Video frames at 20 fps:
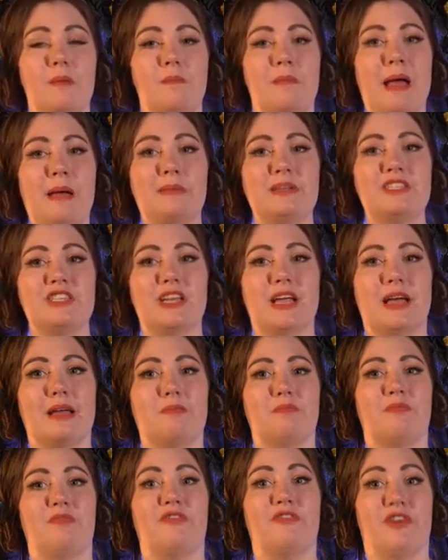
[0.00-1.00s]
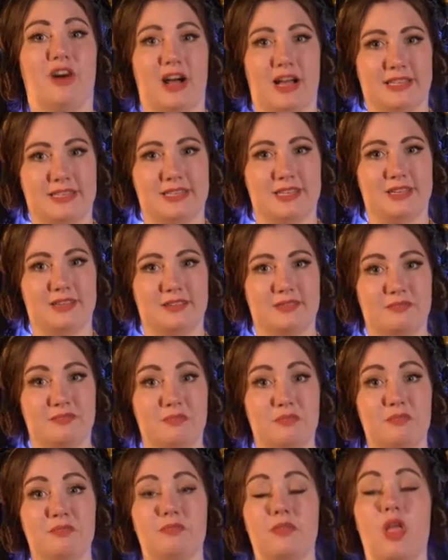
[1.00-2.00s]
Babbage and I fought
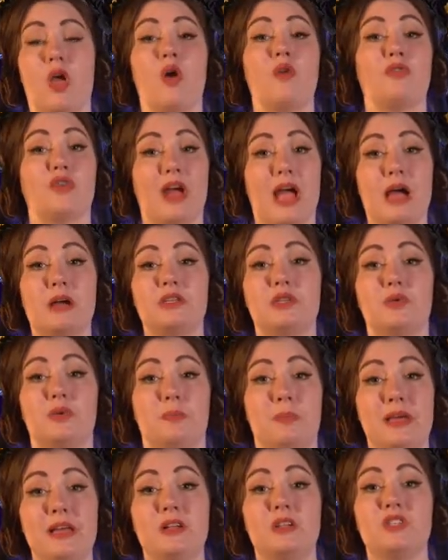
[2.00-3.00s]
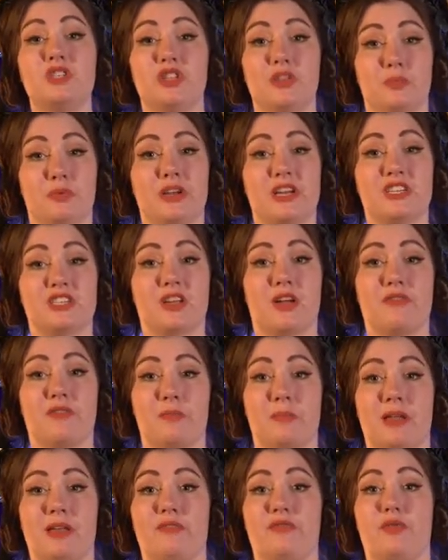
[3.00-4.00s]
over how to appeal to the British
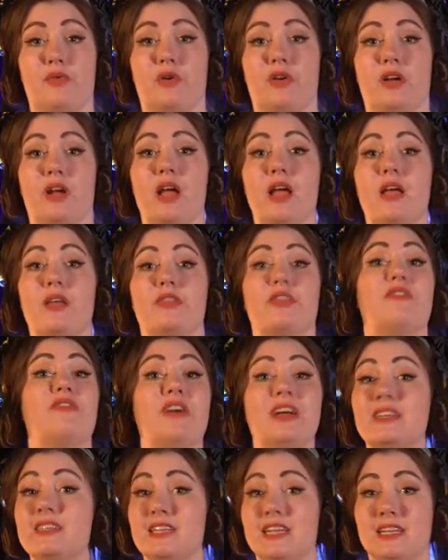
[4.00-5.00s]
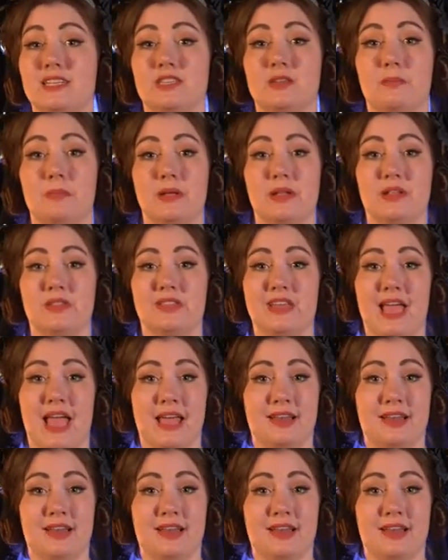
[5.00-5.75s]
government for the funding to build the